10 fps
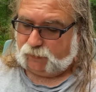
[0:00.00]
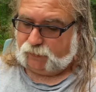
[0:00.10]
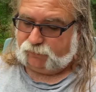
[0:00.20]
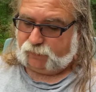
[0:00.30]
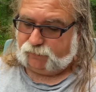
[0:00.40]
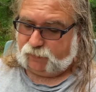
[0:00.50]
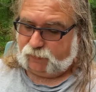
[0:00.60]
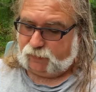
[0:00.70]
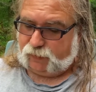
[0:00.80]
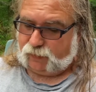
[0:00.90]
this stuff
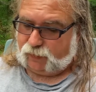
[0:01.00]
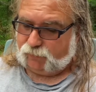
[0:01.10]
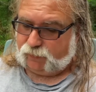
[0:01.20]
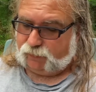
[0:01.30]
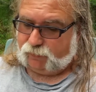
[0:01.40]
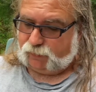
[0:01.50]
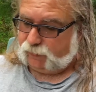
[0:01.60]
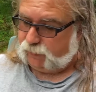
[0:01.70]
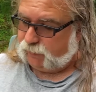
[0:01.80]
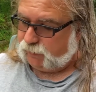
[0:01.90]
here, I
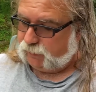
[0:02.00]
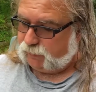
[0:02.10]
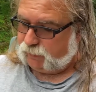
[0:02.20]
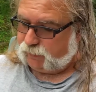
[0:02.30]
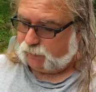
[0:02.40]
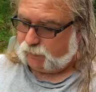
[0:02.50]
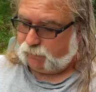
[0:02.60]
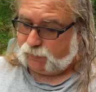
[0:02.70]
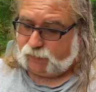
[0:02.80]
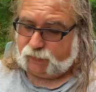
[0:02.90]
think I
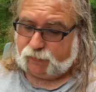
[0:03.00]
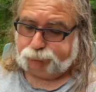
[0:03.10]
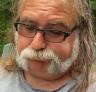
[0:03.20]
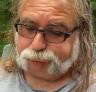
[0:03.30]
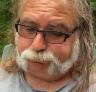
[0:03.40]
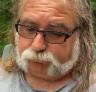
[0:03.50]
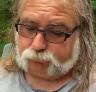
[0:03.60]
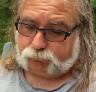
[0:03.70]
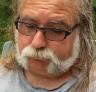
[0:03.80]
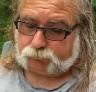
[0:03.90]
really like it.
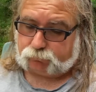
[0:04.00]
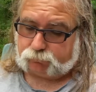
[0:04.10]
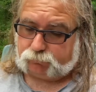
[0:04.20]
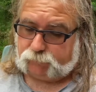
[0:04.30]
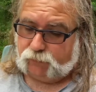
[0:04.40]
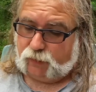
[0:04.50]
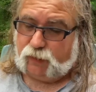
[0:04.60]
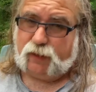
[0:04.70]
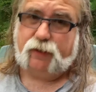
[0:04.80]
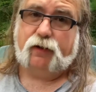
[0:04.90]
I'm
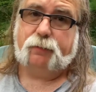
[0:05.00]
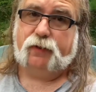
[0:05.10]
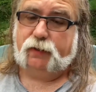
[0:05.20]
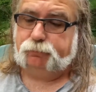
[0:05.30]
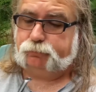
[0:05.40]
gonna light her up here.